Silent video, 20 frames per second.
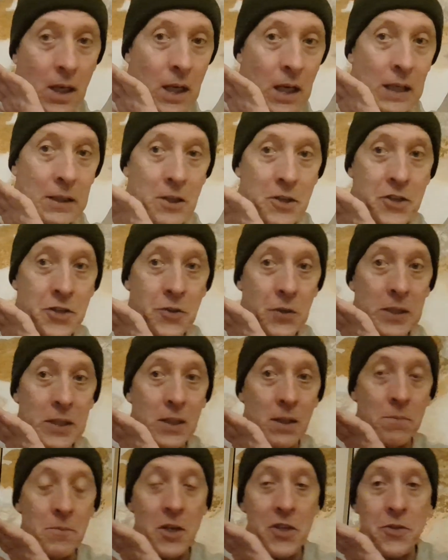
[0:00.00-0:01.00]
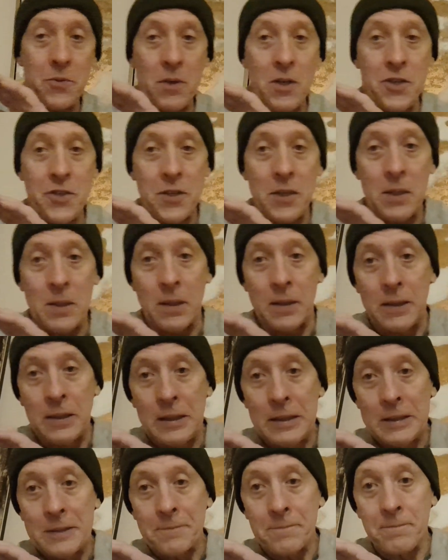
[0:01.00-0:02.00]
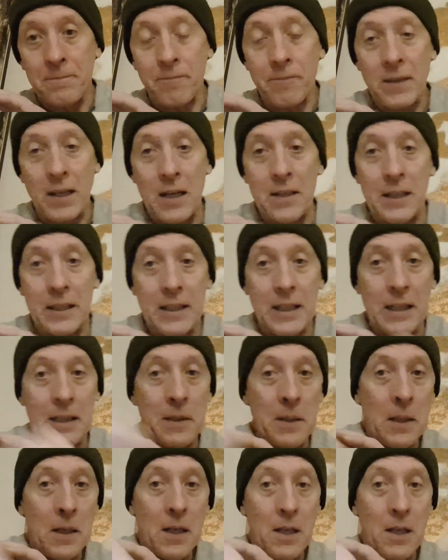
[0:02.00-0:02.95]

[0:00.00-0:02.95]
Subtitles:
and I strike him this way, And again,